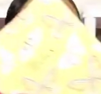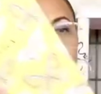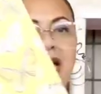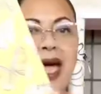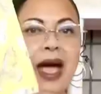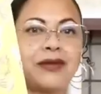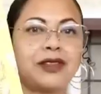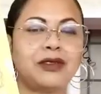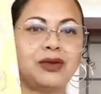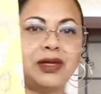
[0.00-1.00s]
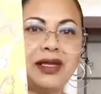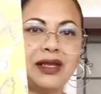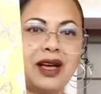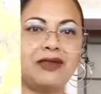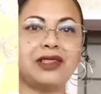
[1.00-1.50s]
that I absolutely
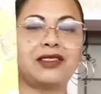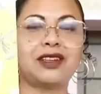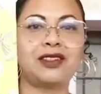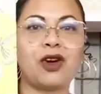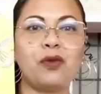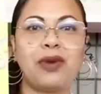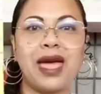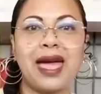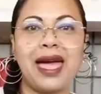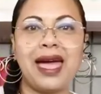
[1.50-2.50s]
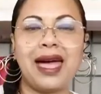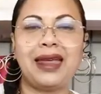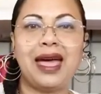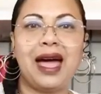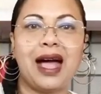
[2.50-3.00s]
love. It's a notepad.